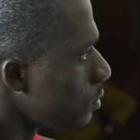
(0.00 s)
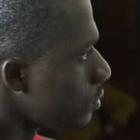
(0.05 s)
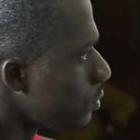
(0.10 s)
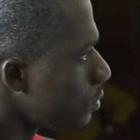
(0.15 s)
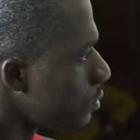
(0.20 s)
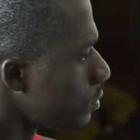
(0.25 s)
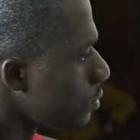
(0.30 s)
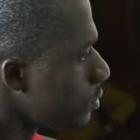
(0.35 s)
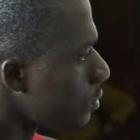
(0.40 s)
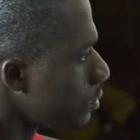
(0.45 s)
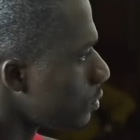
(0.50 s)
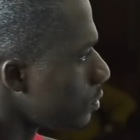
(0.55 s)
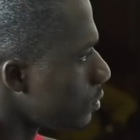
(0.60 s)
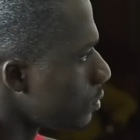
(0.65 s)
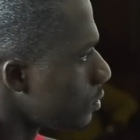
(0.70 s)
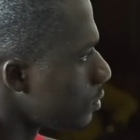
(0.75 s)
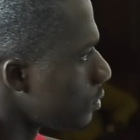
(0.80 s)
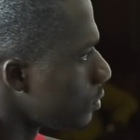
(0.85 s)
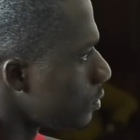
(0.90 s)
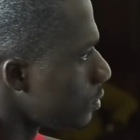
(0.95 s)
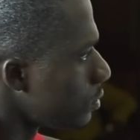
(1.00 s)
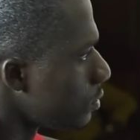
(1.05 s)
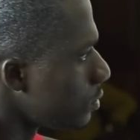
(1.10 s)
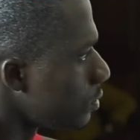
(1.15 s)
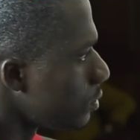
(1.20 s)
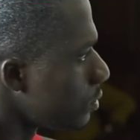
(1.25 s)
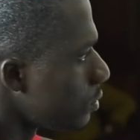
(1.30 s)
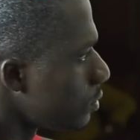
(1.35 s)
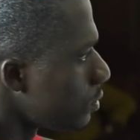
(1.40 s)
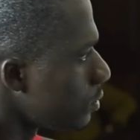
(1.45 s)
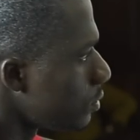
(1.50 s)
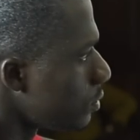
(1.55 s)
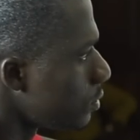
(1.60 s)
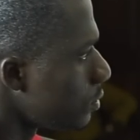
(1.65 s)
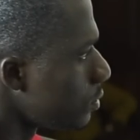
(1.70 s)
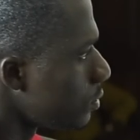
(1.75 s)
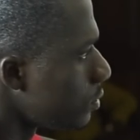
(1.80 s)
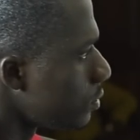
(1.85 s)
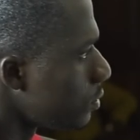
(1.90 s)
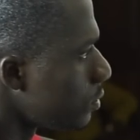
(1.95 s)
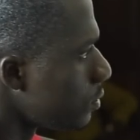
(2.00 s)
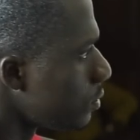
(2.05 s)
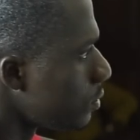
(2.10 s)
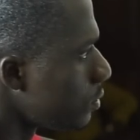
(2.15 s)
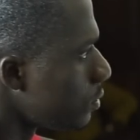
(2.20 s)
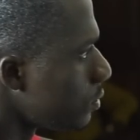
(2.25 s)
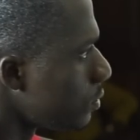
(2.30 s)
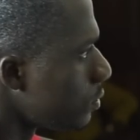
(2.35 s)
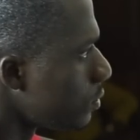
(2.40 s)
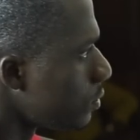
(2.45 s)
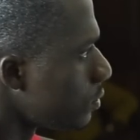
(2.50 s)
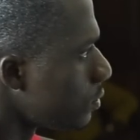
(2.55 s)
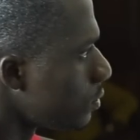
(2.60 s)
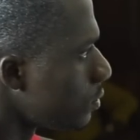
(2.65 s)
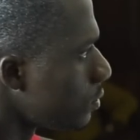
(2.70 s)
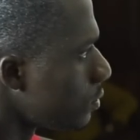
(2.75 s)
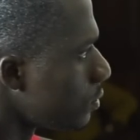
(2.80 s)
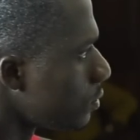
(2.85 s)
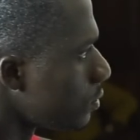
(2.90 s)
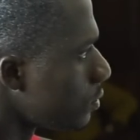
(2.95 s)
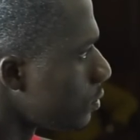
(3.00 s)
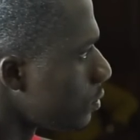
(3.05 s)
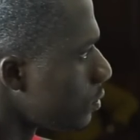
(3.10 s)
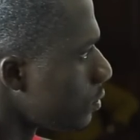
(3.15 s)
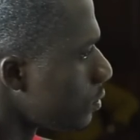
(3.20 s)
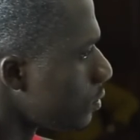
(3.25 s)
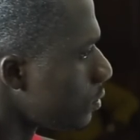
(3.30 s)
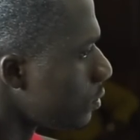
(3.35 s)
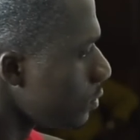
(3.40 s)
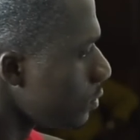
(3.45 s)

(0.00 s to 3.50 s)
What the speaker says: This person isn't speaking.